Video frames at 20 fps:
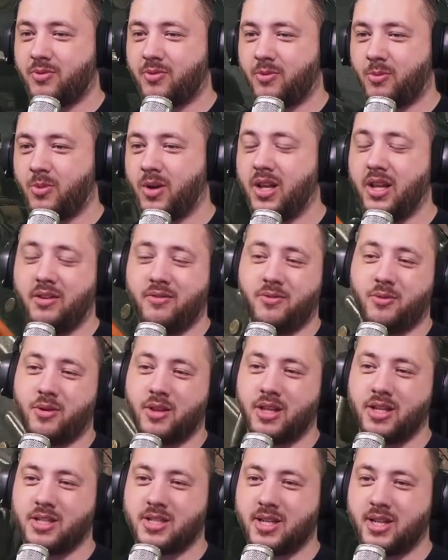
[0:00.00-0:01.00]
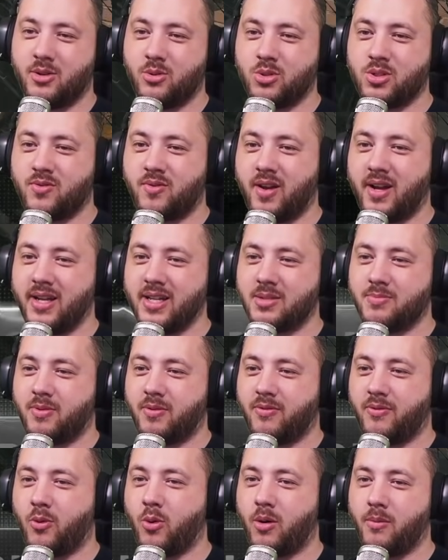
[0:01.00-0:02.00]
really, for these close fights,
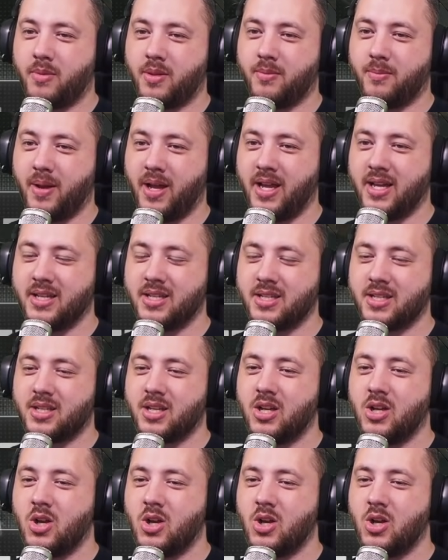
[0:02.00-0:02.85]
performed the best.